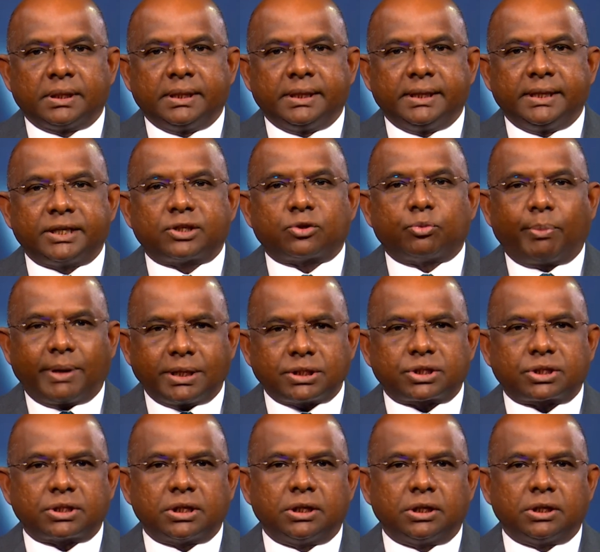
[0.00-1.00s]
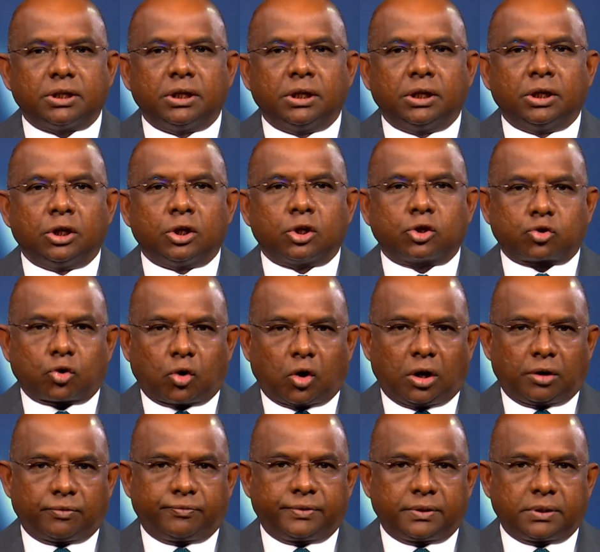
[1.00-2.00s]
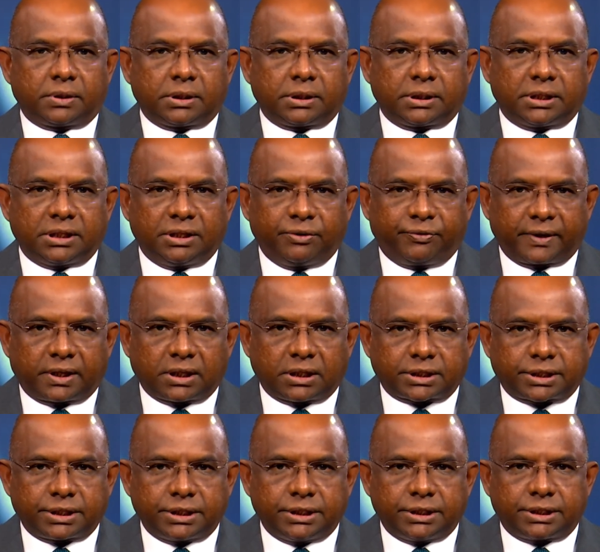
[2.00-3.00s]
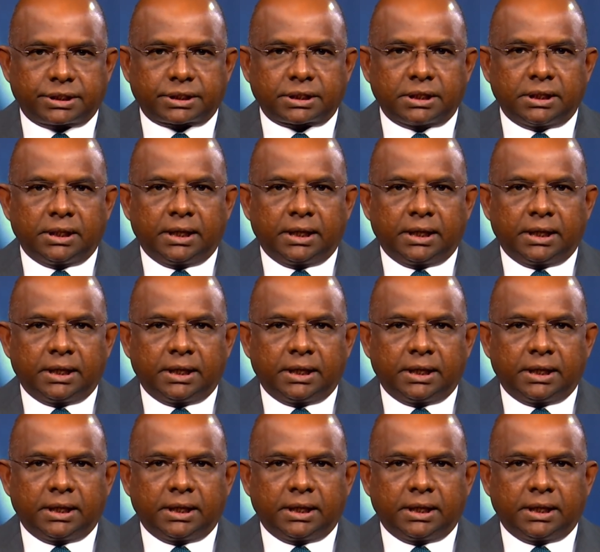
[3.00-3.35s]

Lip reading: it must solve the difficulties